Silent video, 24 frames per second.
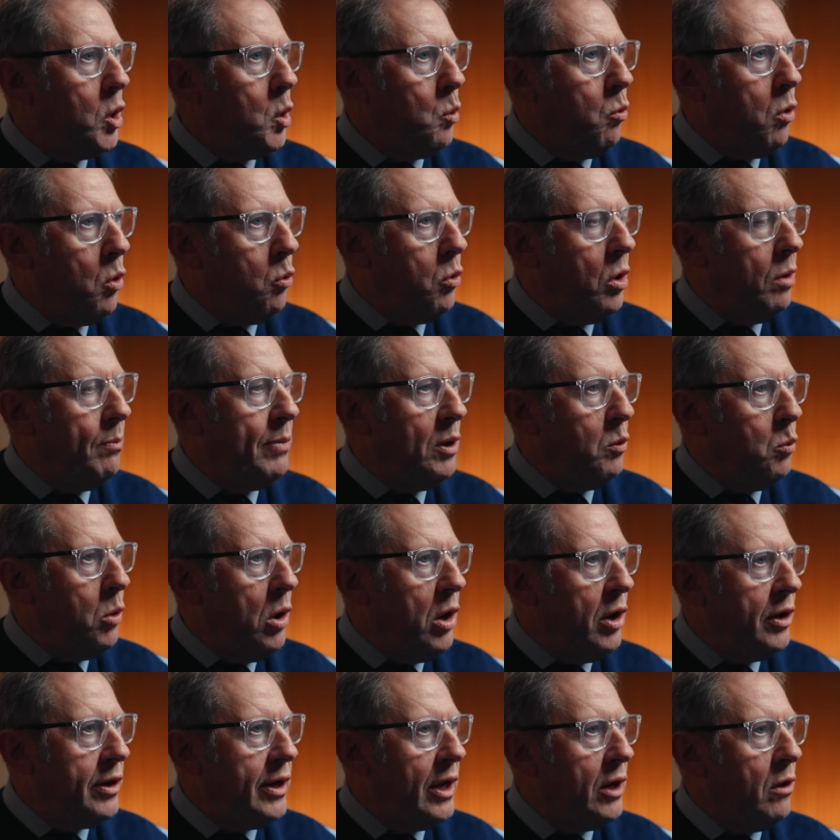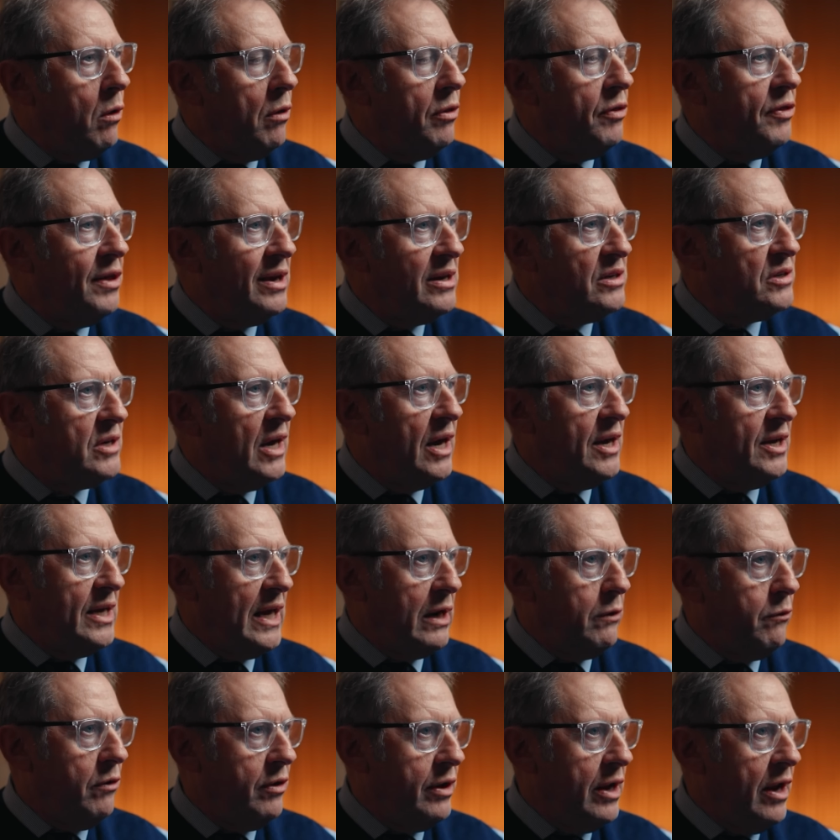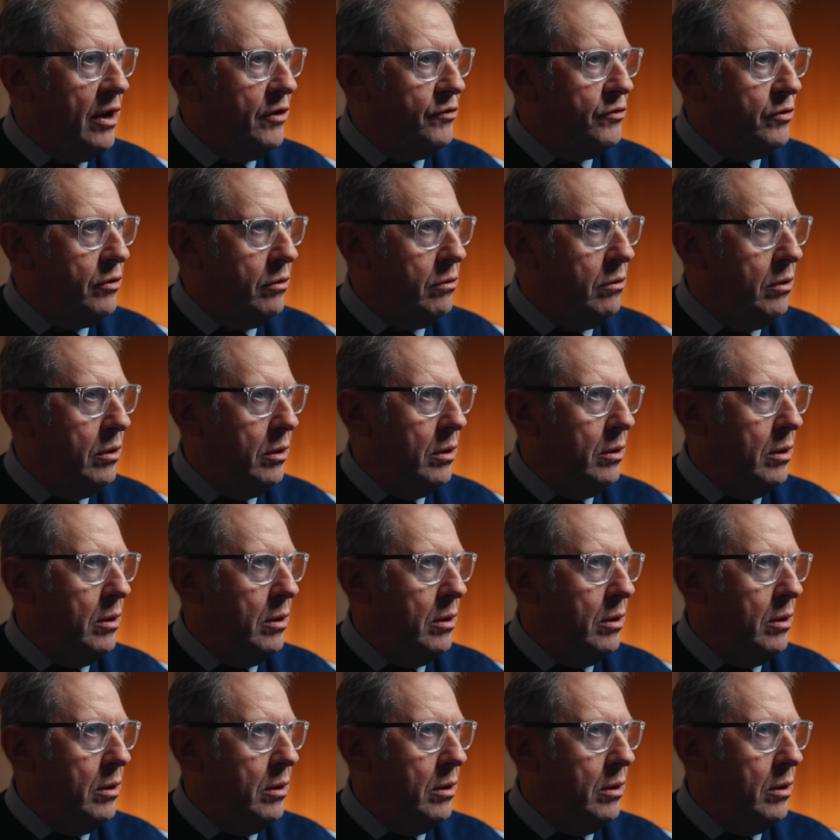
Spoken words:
We will be working on things like degradation